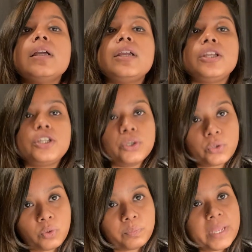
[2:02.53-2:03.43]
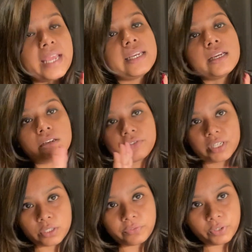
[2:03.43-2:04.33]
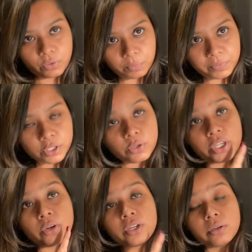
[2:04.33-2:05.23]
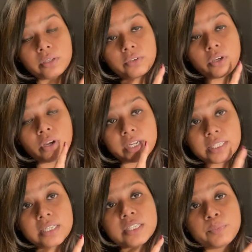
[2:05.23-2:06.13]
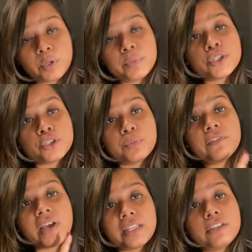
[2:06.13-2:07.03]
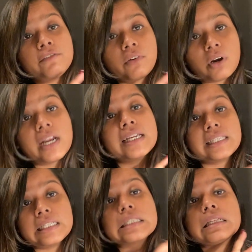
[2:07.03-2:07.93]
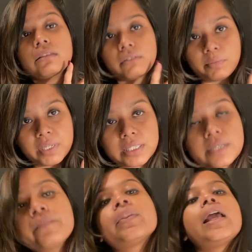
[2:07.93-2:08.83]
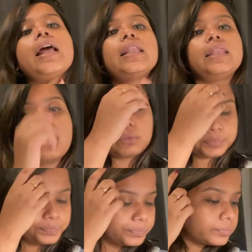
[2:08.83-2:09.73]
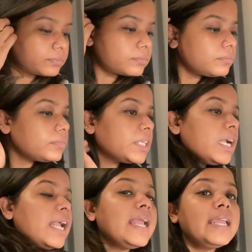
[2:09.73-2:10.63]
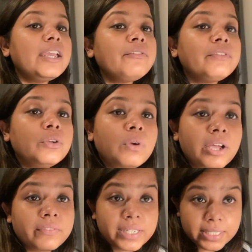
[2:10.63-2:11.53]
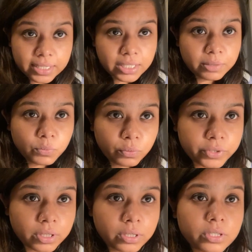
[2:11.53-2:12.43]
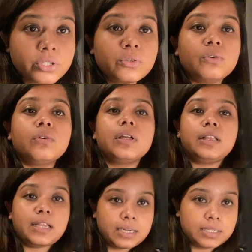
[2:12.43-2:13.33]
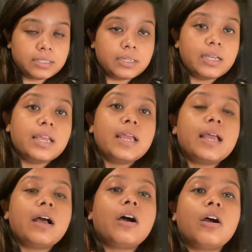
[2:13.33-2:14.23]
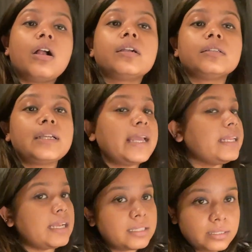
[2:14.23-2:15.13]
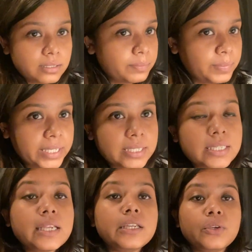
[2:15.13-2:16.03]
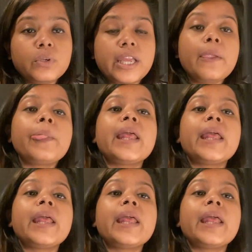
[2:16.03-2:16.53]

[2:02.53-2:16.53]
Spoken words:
Europe, any countries of Europe. So your residency permit should be valid for at least 3 months. Now, if you have recently moved to London or any other place in UK,